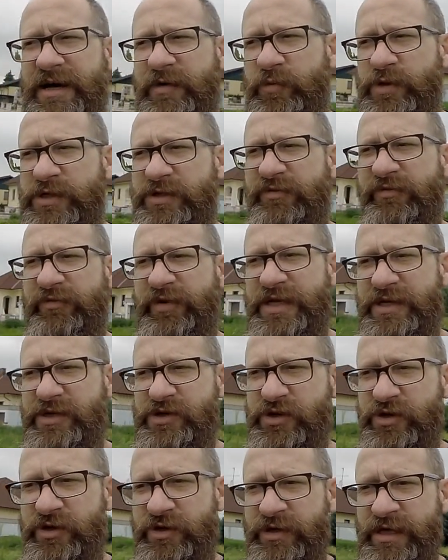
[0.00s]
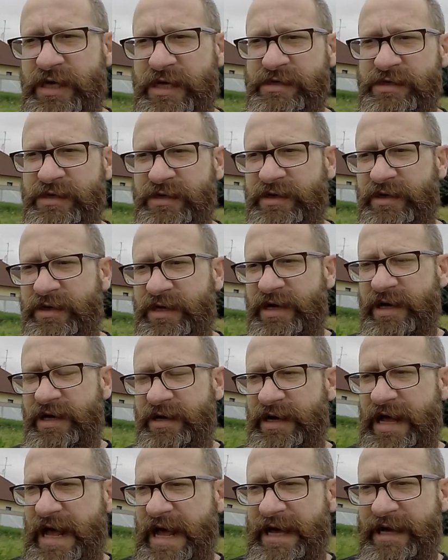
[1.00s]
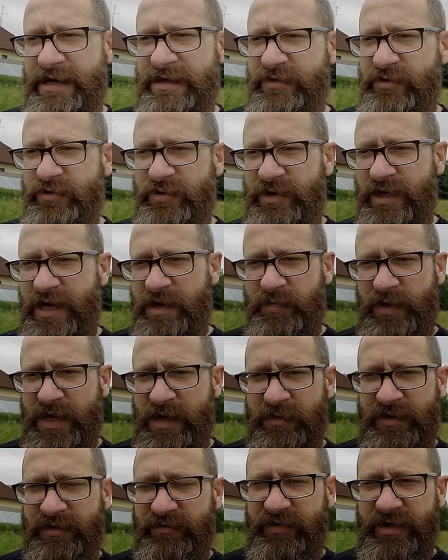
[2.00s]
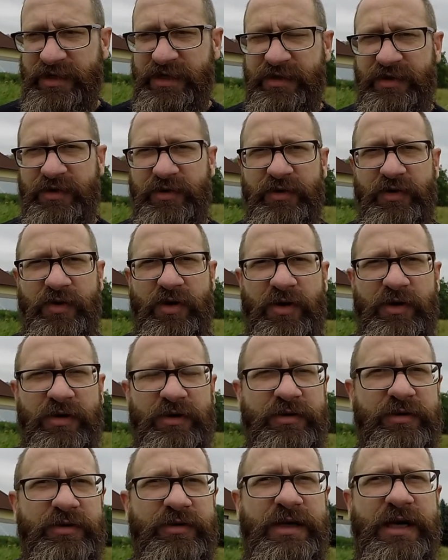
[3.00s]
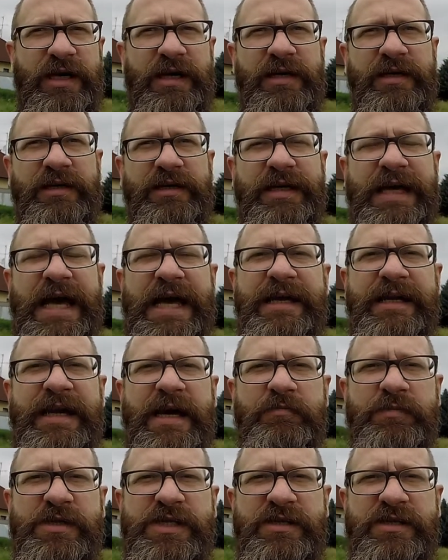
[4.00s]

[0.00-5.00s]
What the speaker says: was featured as an ad or an upcoming video on Gangnam